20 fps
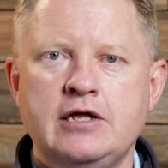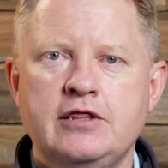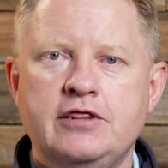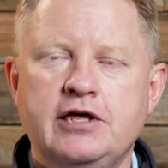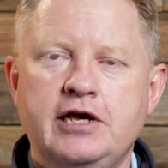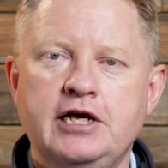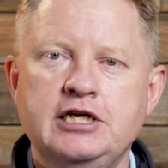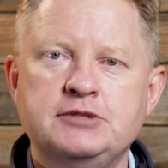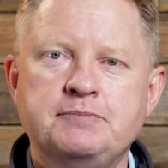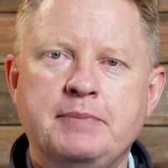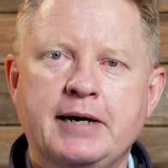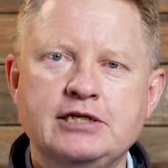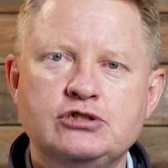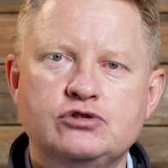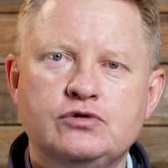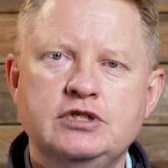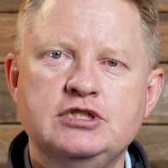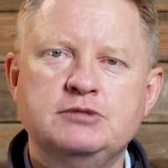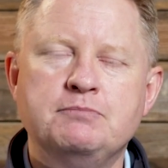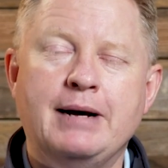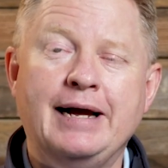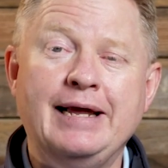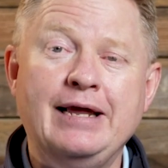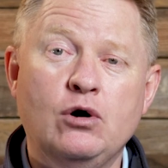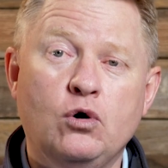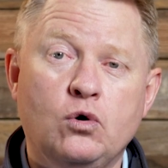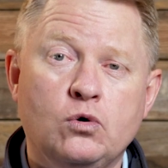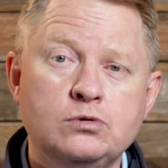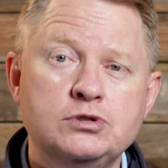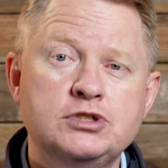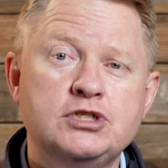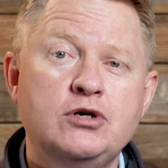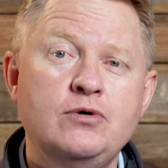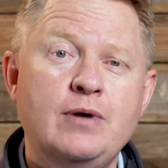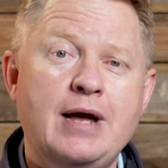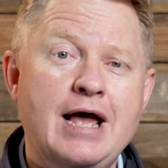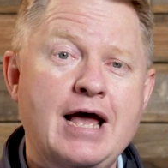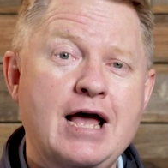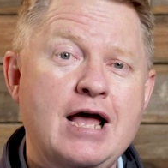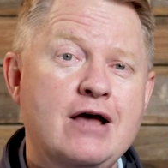These batteries may also
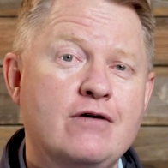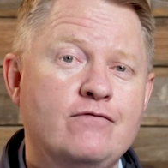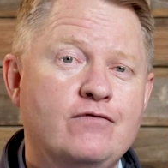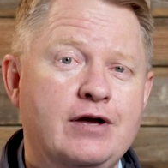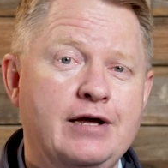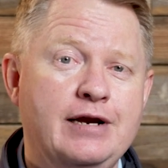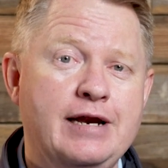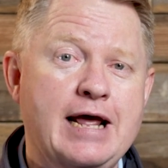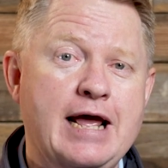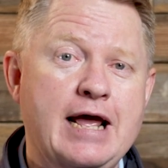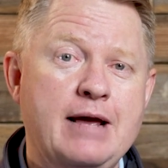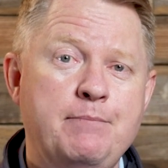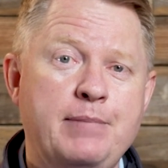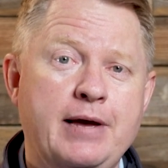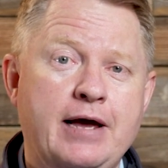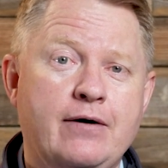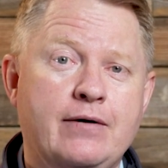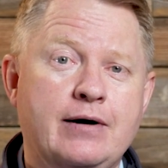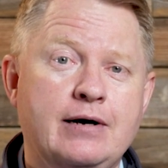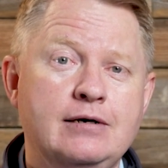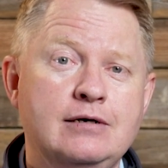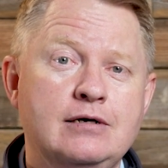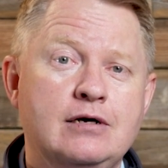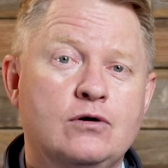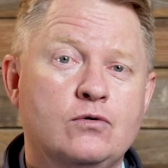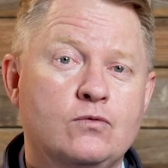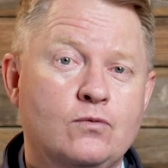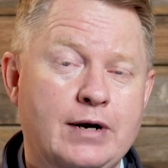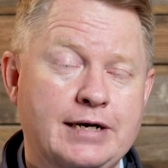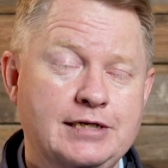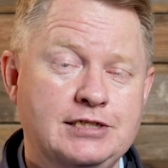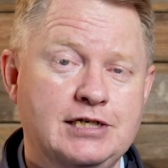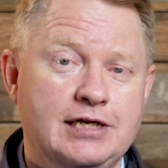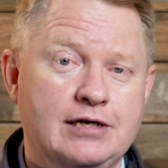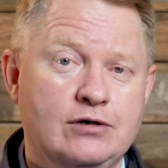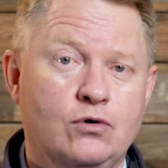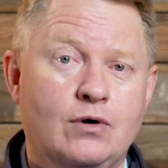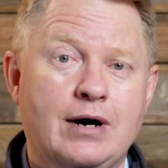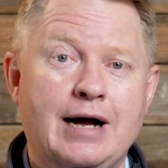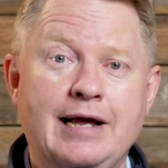have an Ampere
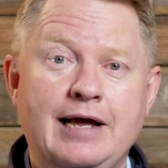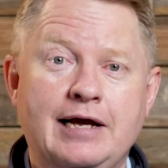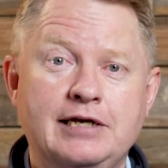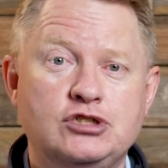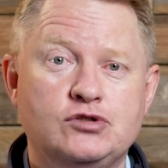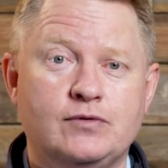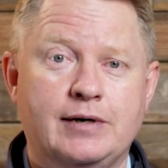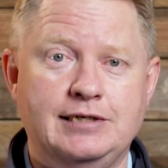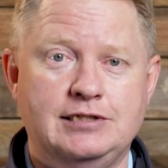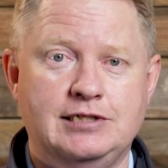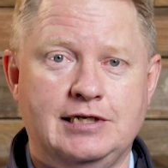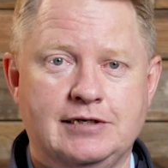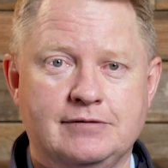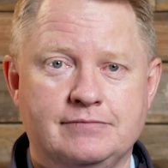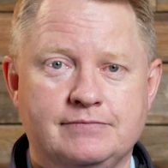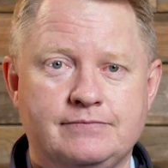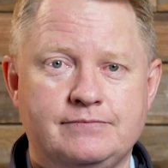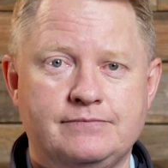rating or AH rating.